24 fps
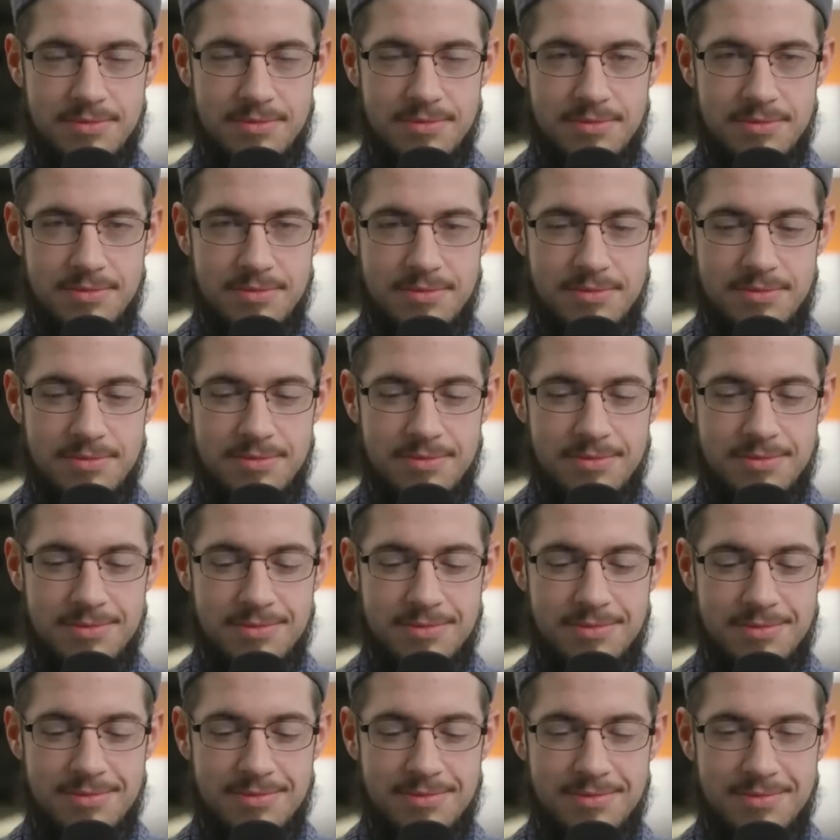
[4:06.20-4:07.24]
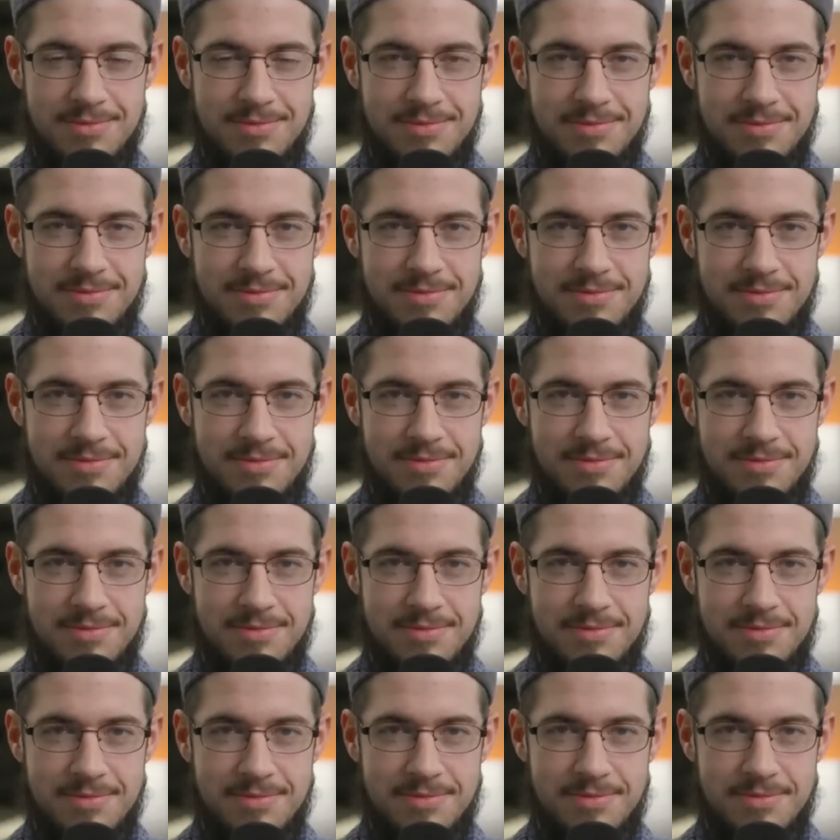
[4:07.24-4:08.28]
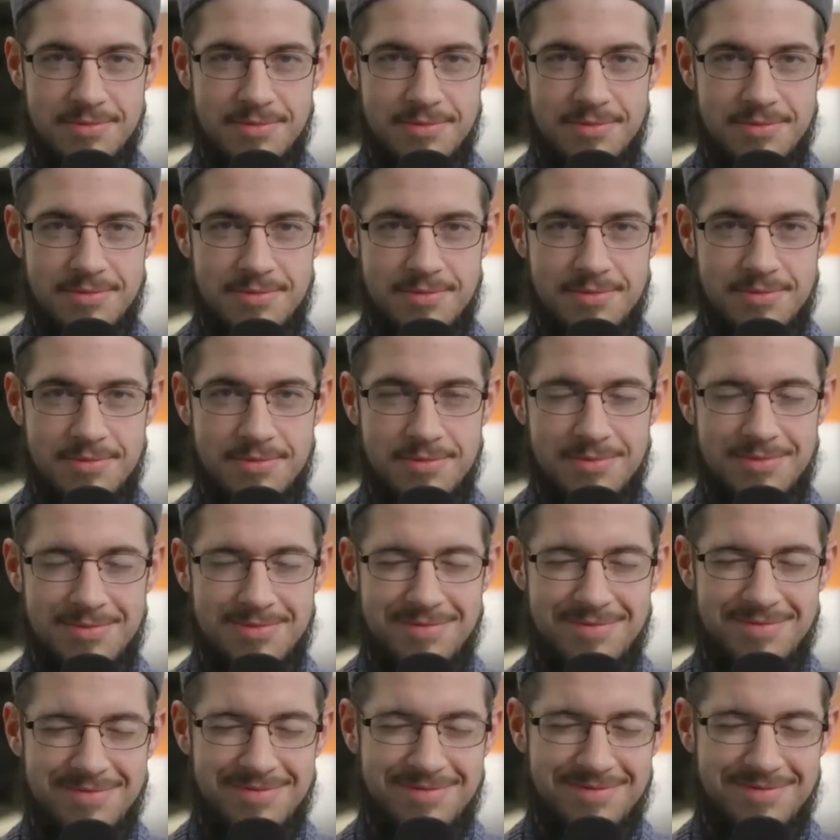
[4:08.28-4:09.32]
(silent)